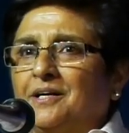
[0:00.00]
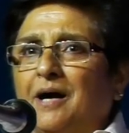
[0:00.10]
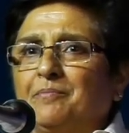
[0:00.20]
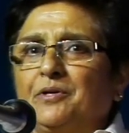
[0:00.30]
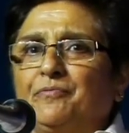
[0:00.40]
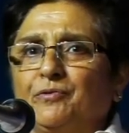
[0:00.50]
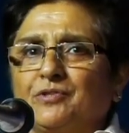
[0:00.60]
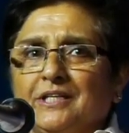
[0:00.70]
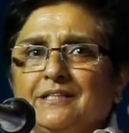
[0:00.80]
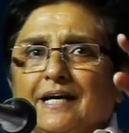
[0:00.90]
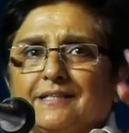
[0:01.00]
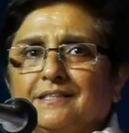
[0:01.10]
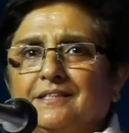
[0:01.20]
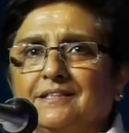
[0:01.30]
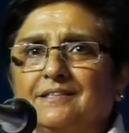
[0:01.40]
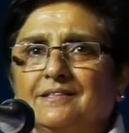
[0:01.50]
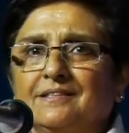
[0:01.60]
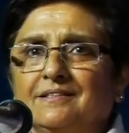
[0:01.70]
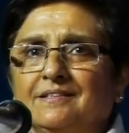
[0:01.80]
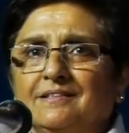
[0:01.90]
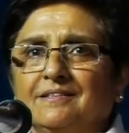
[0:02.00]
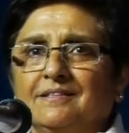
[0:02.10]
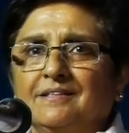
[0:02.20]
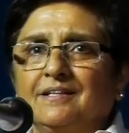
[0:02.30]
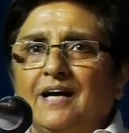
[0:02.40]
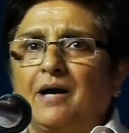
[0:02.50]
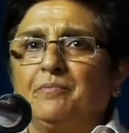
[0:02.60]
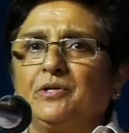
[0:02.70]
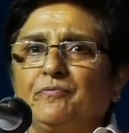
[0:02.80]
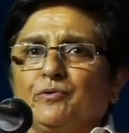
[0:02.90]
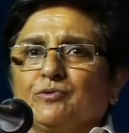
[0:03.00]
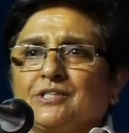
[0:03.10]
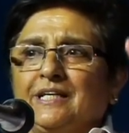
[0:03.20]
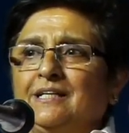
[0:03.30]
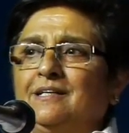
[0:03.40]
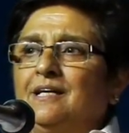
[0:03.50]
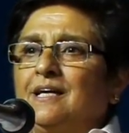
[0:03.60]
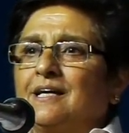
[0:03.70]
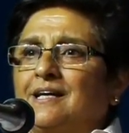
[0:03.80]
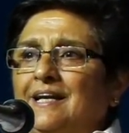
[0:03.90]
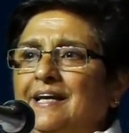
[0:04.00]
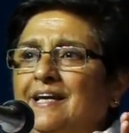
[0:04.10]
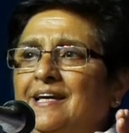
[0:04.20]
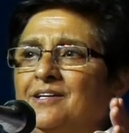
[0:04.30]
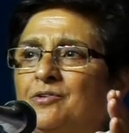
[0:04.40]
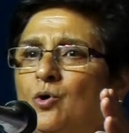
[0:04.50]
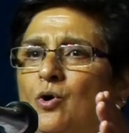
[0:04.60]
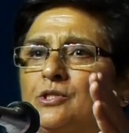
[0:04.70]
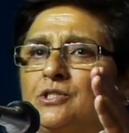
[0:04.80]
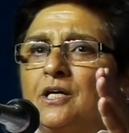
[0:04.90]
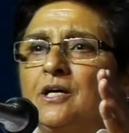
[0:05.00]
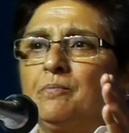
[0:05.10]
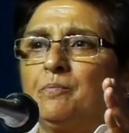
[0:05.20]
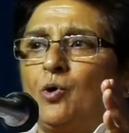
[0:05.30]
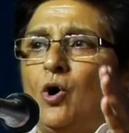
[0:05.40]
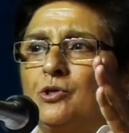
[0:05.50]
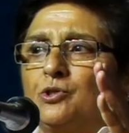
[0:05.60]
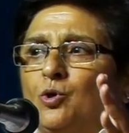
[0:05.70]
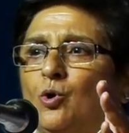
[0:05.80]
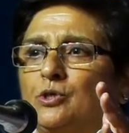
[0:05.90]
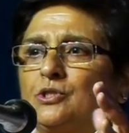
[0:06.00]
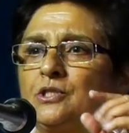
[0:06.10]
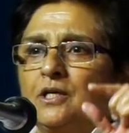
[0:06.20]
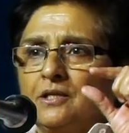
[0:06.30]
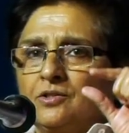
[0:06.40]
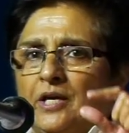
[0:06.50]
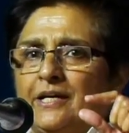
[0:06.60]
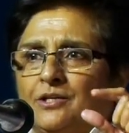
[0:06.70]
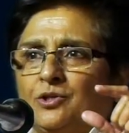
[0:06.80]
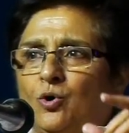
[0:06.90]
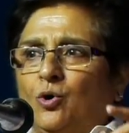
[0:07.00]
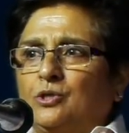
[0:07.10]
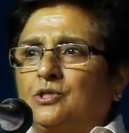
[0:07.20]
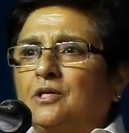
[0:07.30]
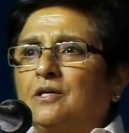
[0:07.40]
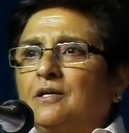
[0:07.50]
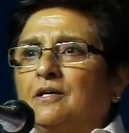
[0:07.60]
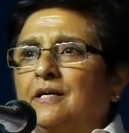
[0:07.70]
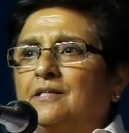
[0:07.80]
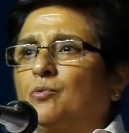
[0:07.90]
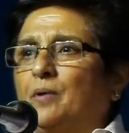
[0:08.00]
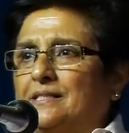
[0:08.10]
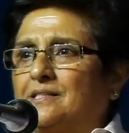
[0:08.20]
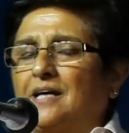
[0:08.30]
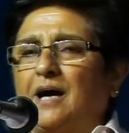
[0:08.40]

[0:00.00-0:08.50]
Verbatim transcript: How many of you have seen that? How many of you have seen clean roads, broad roads, thick roads, in the West?